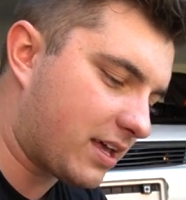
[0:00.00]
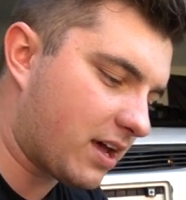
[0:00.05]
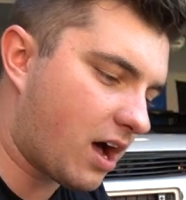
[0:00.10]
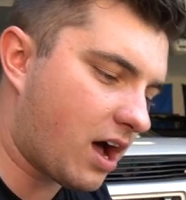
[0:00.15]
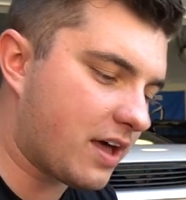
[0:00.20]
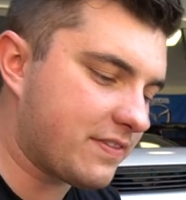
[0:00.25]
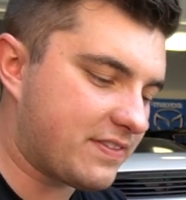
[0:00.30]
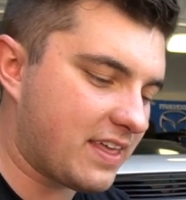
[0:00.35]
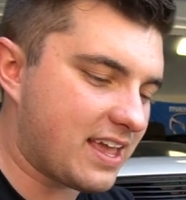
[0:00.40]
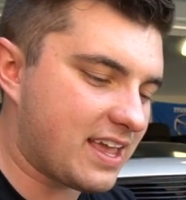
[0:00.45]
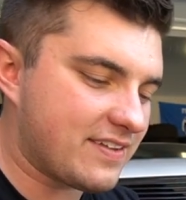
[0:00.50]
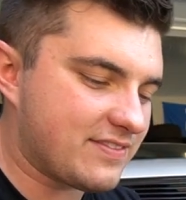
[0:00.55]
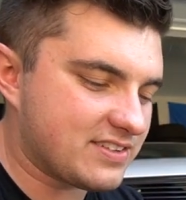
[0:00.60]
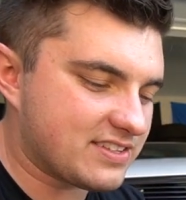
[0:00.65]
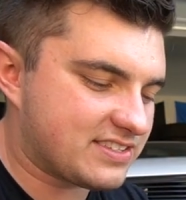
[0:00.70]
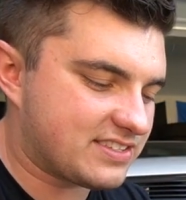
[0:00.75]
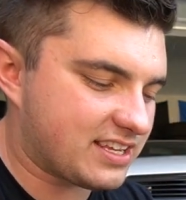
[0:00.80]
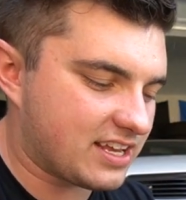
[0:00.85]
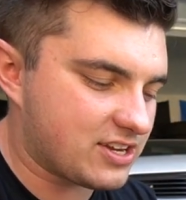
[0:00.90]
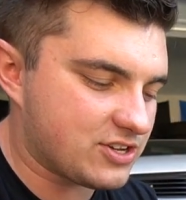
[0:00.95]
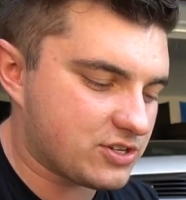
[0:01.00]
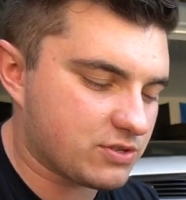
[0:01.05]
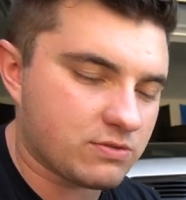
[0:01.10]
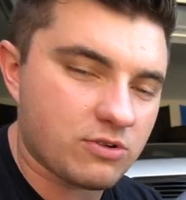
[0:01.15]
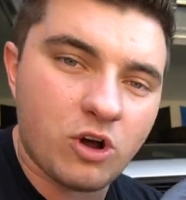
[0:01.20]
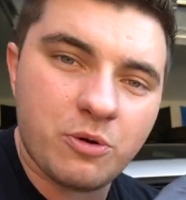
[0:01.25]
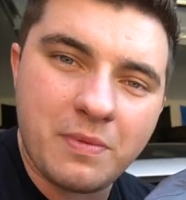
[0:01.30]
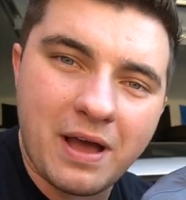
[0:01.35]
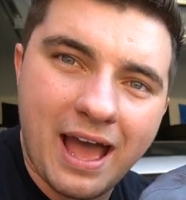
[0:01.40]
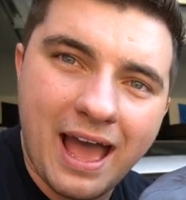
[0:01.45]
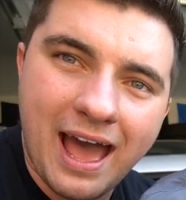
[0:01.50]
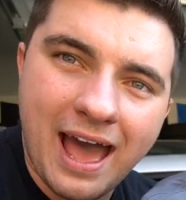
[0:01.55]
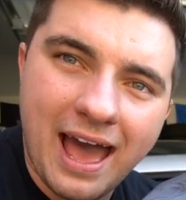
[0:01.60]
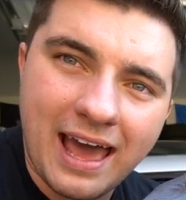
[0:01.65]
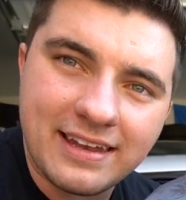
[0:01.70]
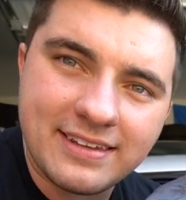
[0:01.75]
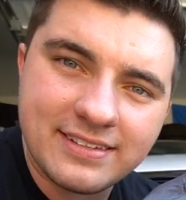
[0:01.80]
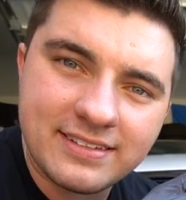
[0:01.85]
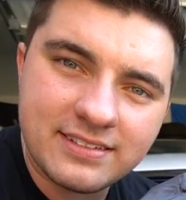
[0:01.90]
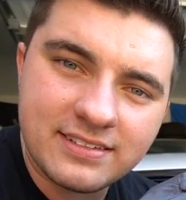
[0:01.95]
God, they even sent Jerome a
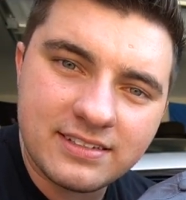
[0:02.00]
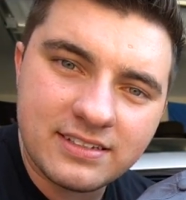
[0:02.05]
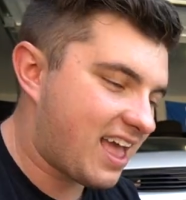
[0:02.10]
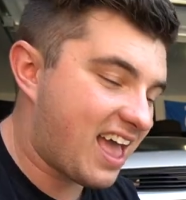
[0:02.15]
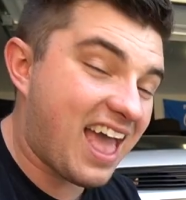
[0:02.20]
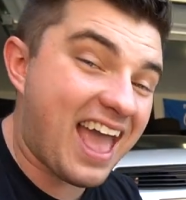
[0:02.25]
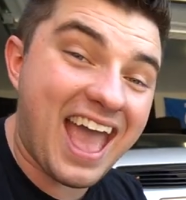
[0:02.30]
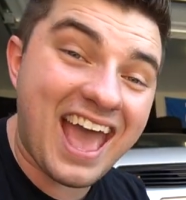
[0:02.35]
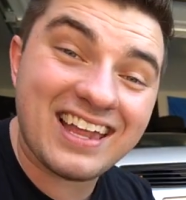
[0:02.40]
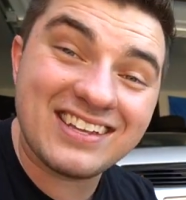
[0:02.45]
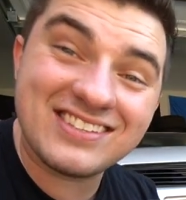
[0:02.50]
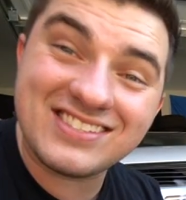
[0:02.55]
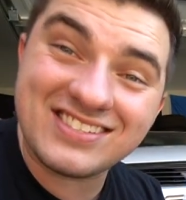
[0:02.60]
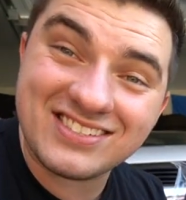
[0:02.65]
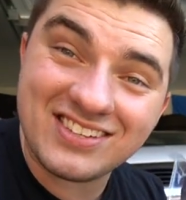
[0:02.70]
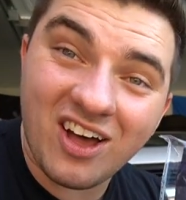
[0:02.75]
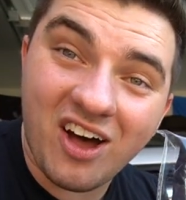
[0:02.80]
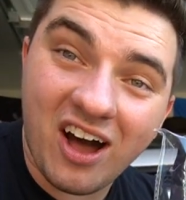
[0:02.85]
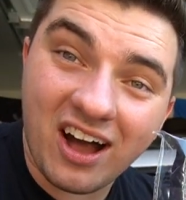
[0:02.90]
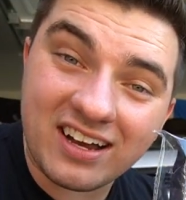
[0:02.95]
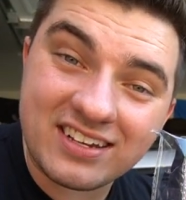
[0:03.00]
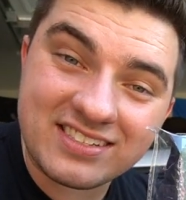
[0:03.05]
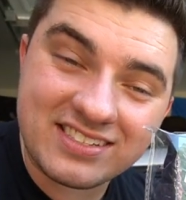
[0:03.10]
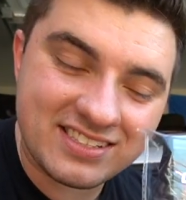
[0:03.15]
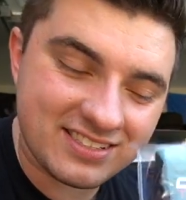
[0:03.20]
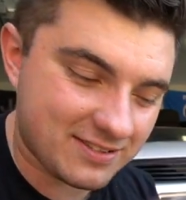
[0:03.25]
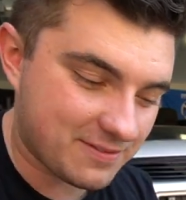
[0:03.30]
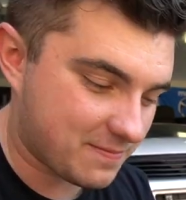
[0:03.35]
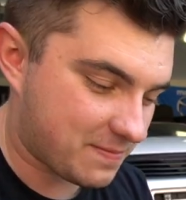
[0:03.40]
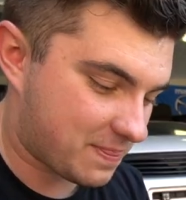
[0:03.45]
hat and socks.